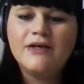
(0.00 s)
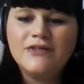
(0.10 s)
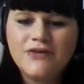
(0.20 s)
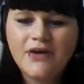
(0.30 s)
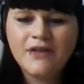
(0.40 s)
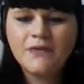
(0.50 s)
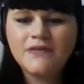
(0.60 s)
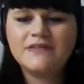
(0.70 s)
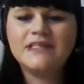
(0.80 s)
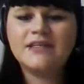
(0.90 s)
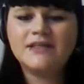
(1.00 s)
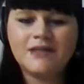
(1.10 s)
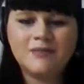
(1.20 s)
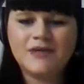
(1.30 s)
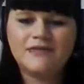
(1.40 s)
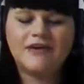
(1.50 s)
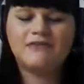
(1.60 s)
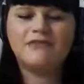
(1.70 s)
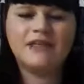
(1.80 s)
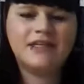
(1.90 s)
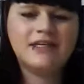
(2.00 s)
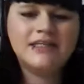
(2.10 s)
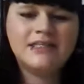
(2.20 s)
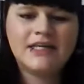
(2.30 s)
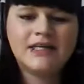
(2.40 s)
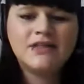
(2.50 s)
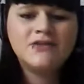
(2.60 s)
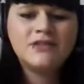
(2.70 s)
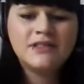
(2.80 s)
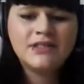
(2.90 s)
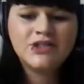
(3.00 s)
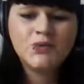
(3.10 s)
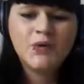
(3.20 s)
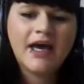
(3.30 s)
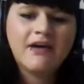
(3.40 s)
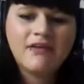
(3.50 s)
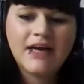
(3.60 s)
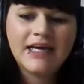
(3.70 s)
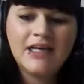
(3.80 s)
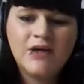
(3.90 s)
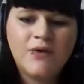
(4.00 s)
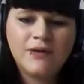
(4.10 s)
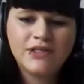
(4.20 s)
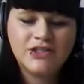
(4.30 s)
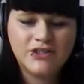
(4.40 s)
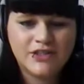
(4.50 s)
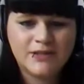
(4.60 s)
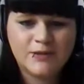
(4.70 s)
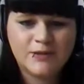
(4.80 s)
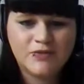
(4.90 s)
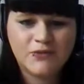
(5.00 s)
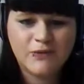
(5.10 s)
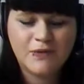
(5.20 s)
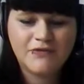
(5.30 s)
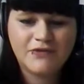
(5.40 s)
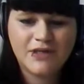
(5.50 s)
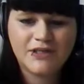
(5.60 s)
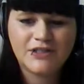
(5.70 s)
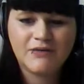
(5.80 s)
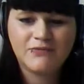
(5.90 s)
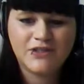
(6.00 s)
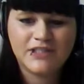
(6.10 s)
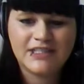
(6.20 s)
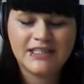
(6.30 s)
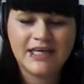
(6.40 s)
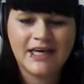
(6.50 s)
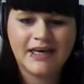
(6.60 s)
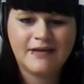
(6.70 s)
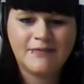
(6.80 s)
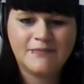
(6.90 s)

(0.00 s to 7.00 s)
So now that we've seen a little bit of everything, Dan and Lucia, do we have any questions before we finish up for today?